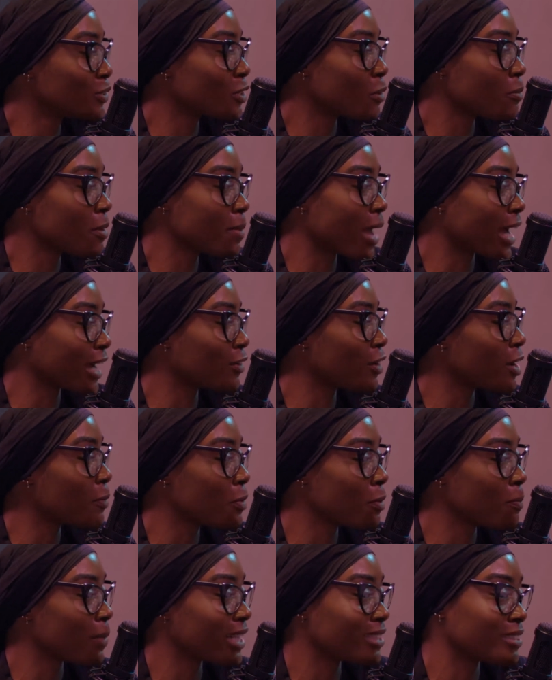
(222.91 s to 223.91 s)
So maybe I can go and
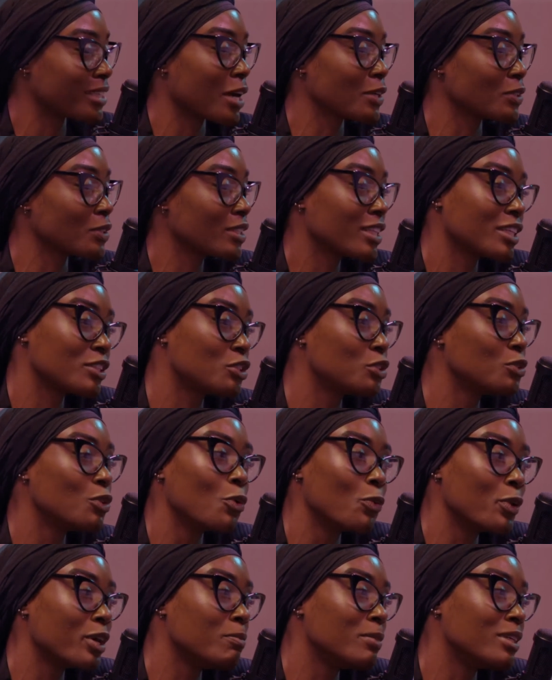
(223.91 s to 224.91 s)
put my child so they too
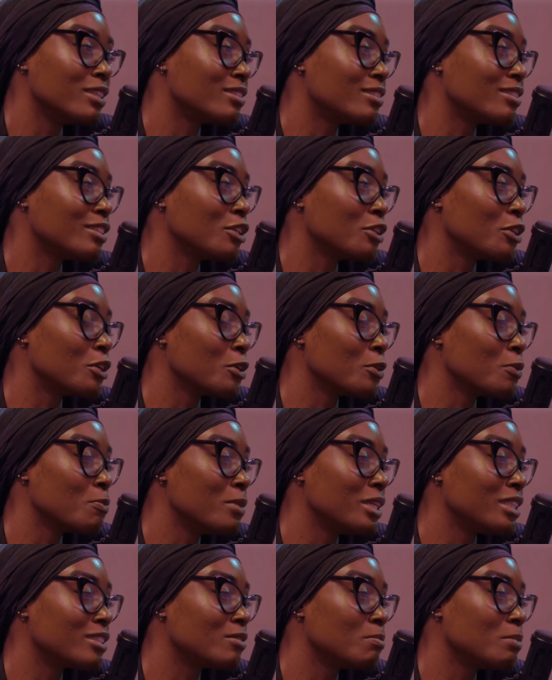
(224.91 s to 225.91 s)
will win Miss
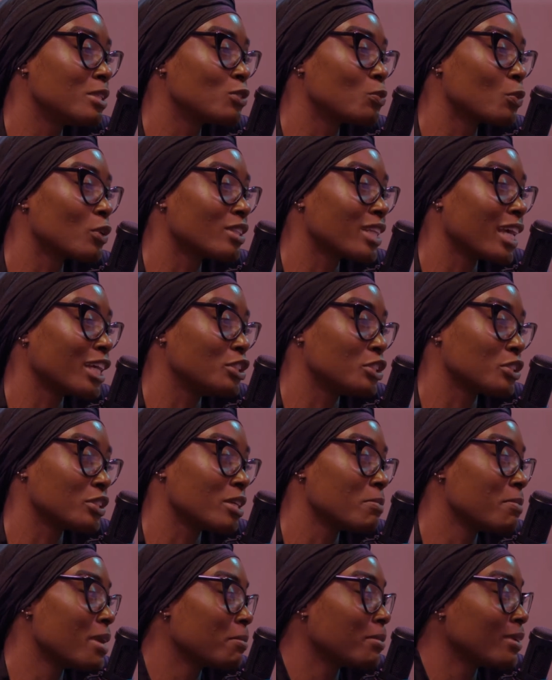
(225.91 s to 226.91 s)
World
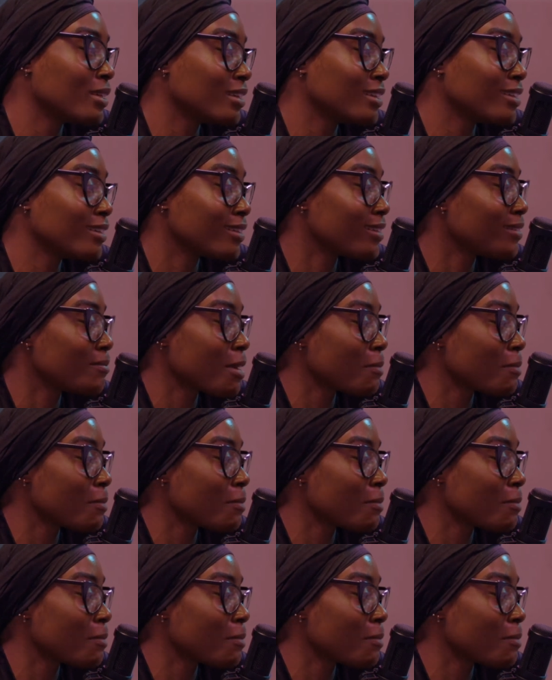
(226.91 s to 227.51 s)
Nigeria. Maybe